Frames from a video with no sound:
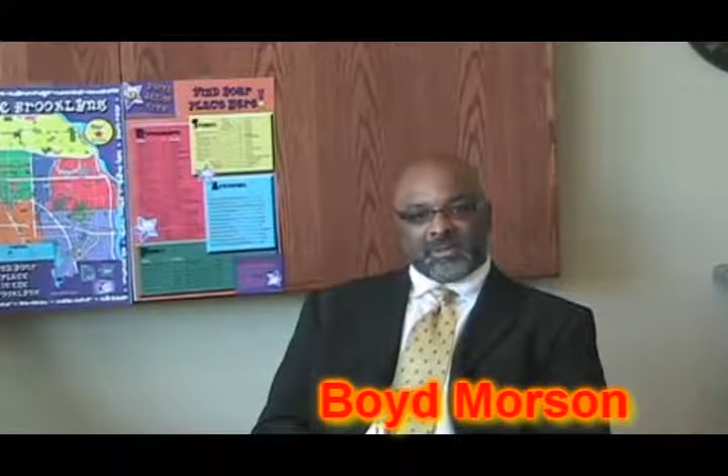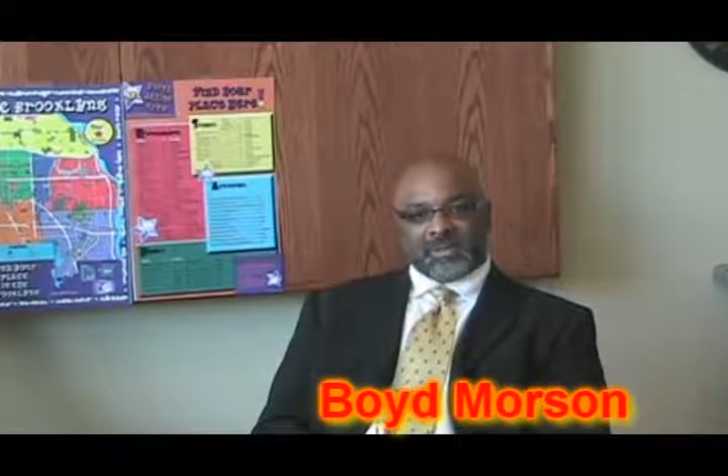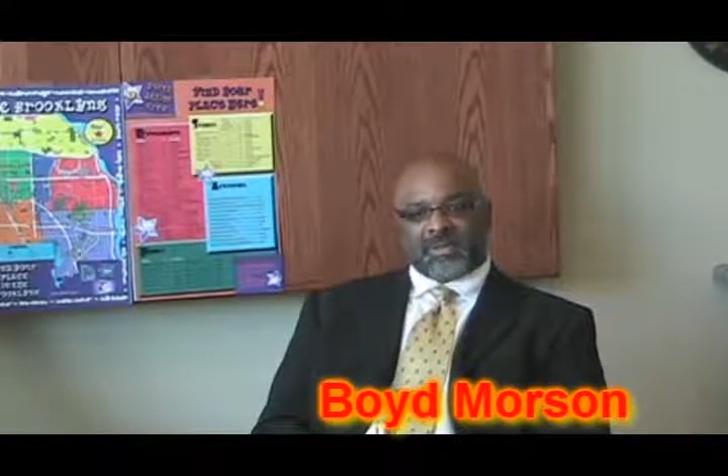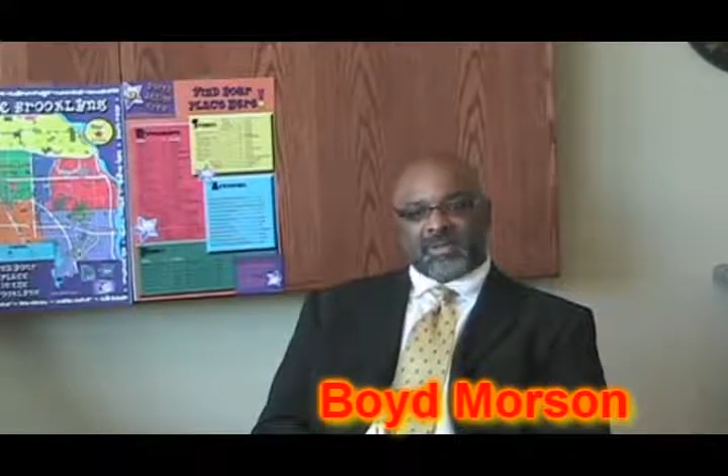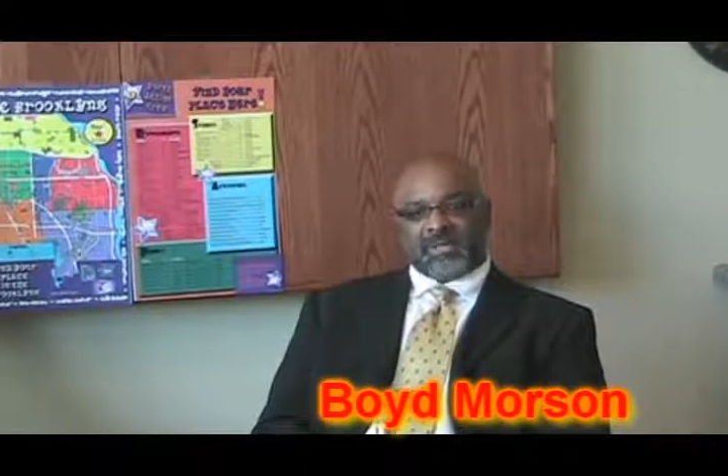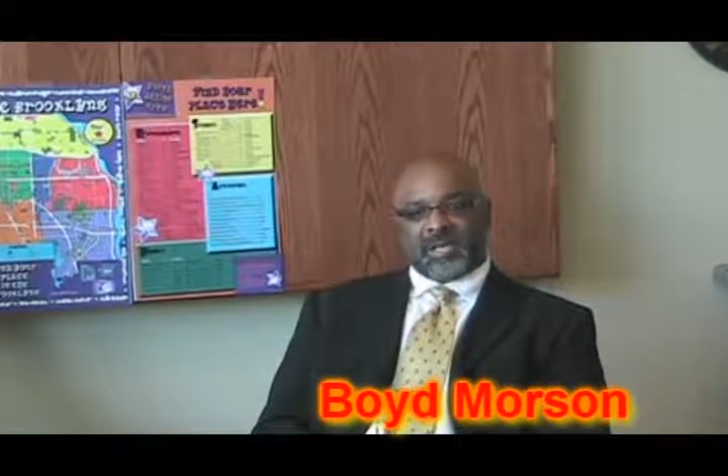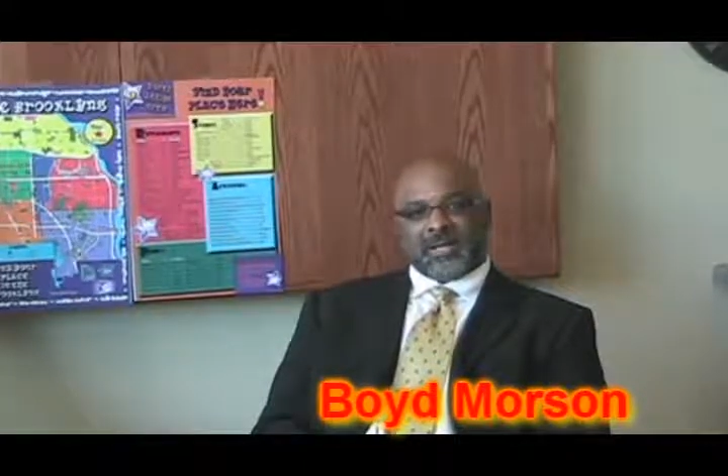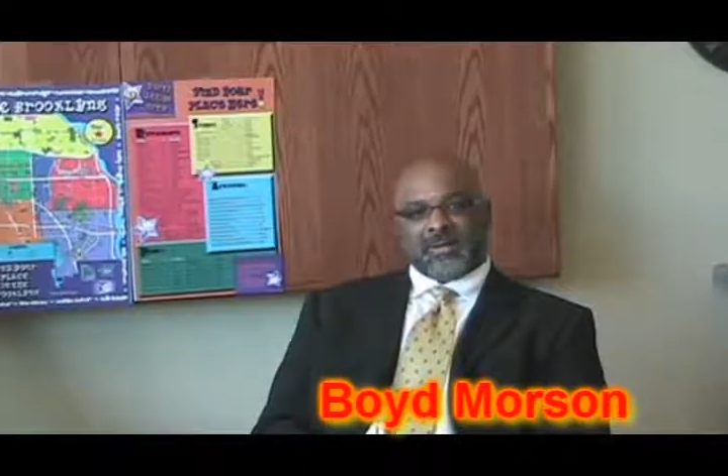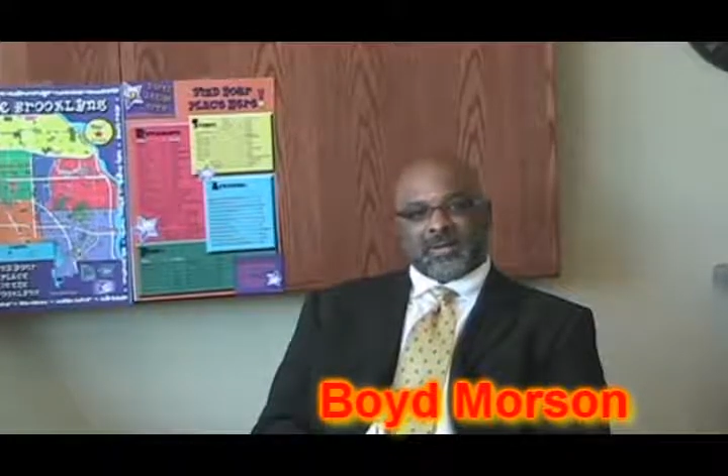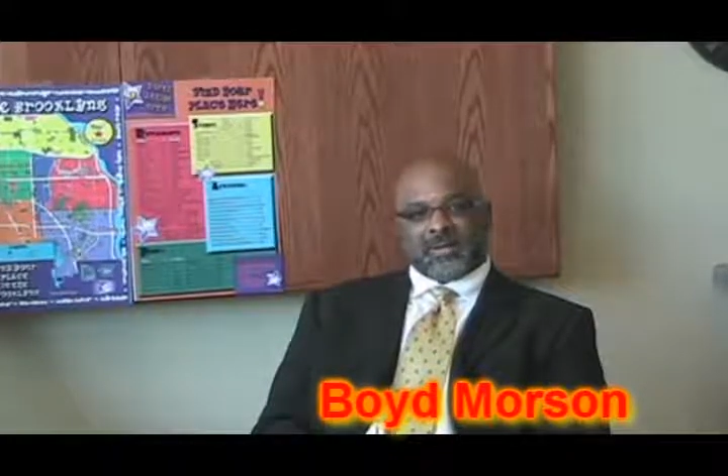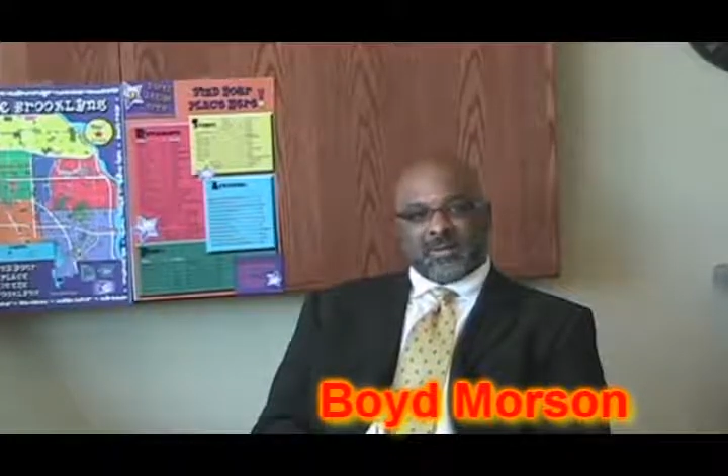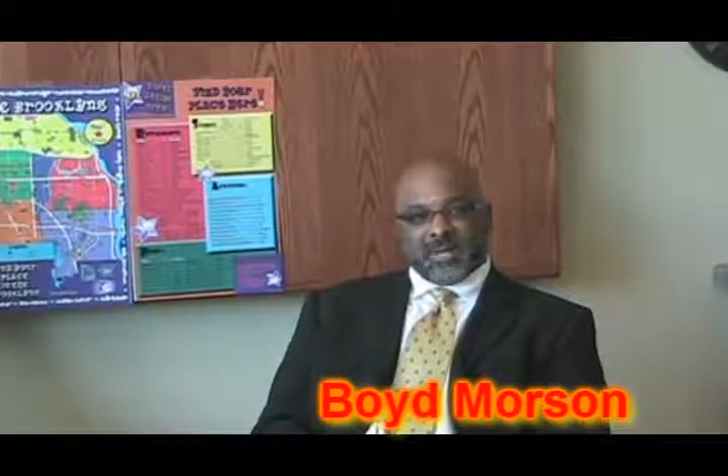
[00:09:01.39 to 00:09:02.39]
It's going to take
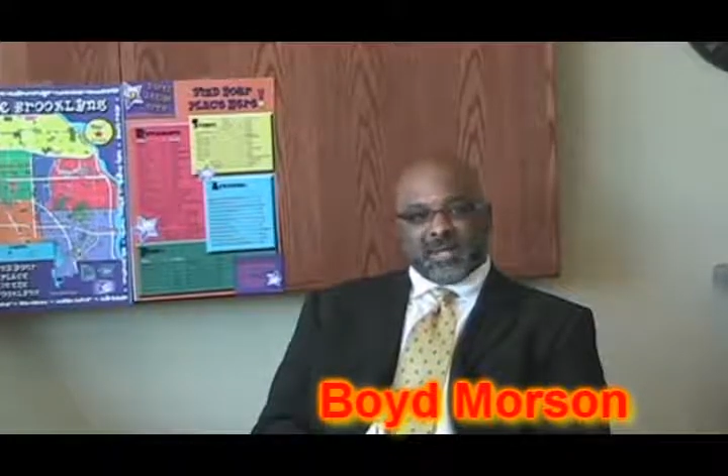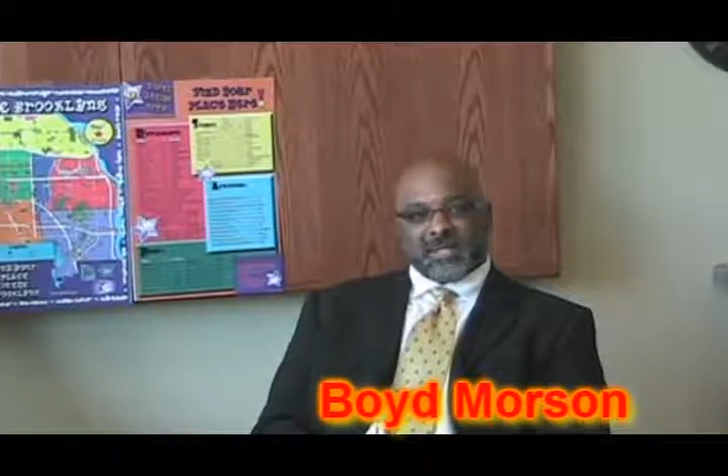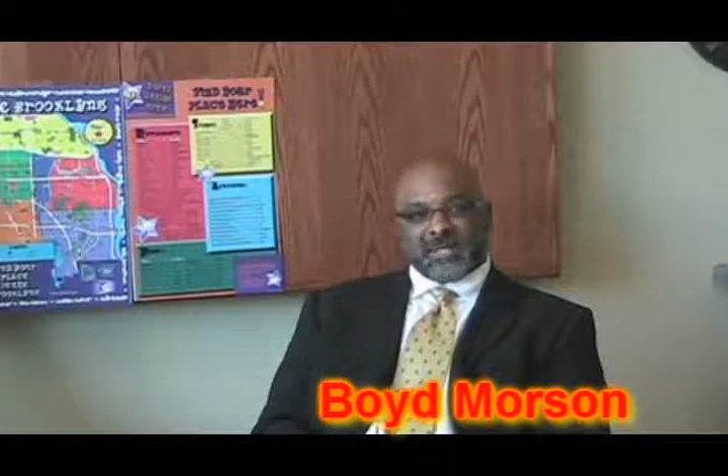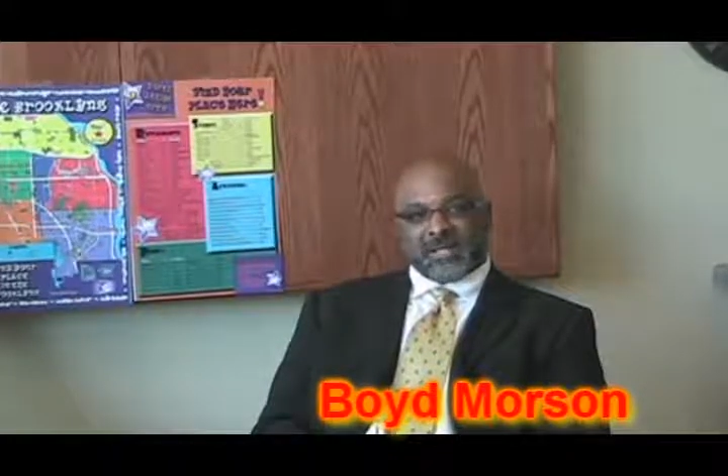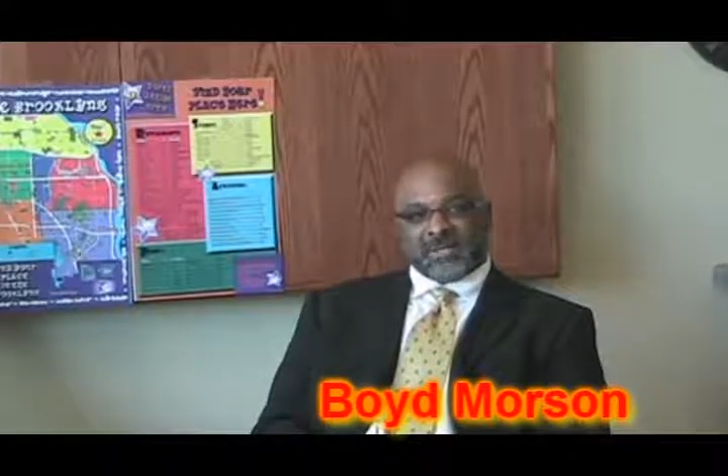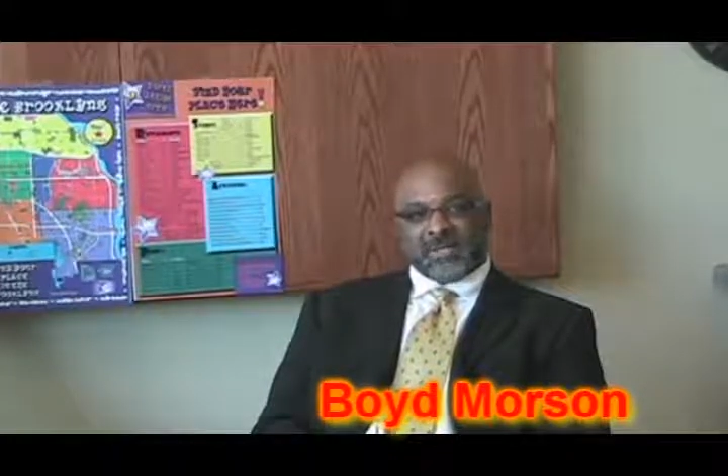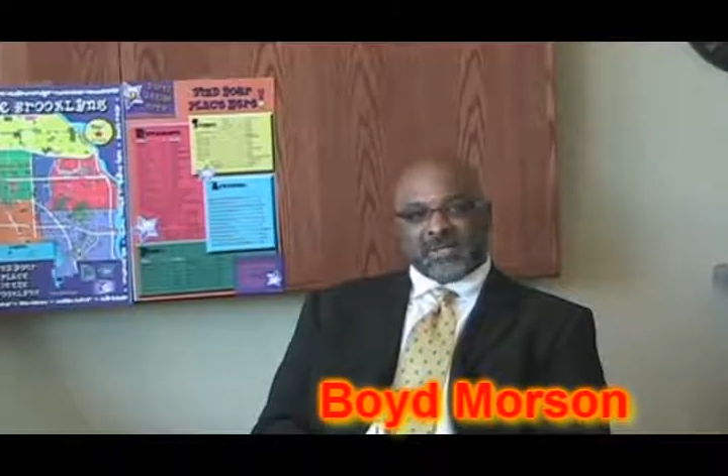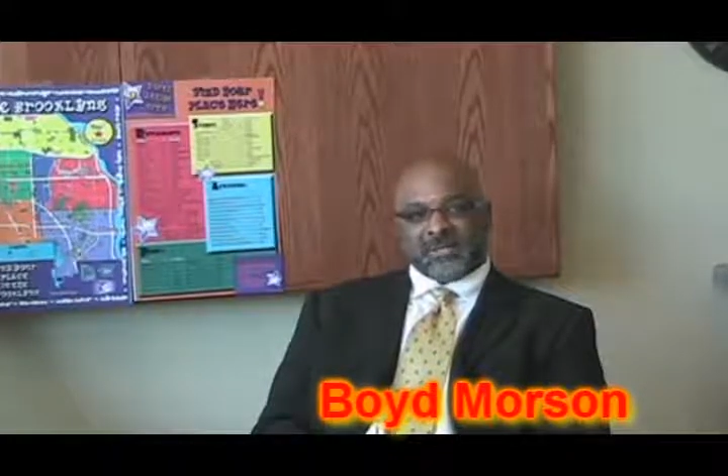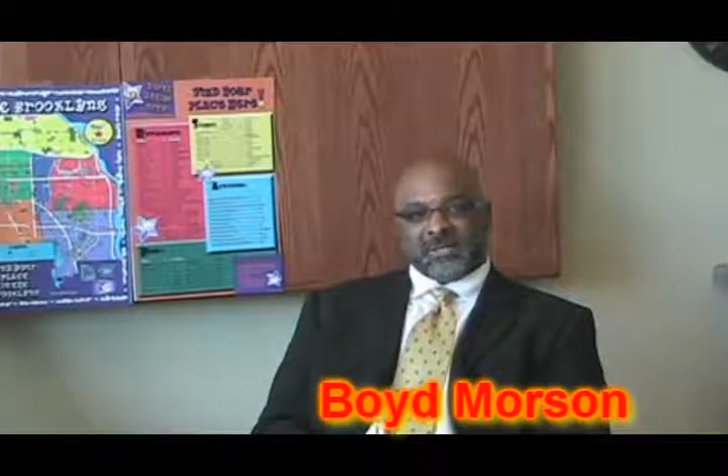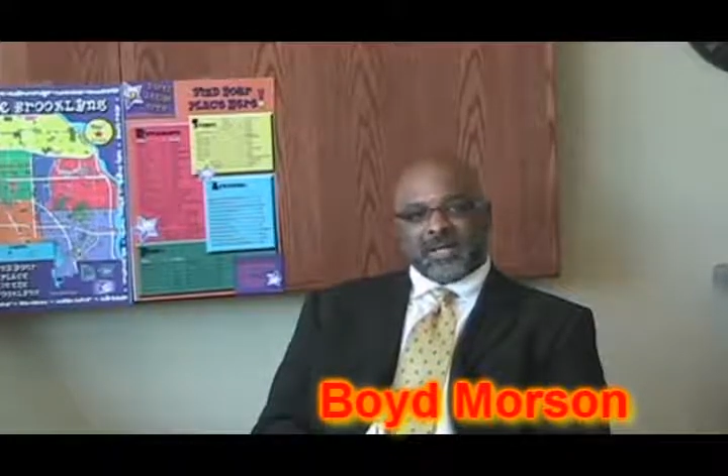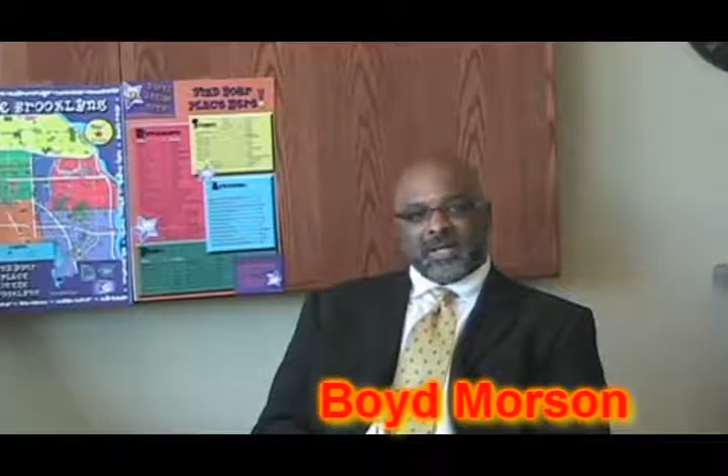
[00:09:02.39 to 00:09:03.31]
committed leadership.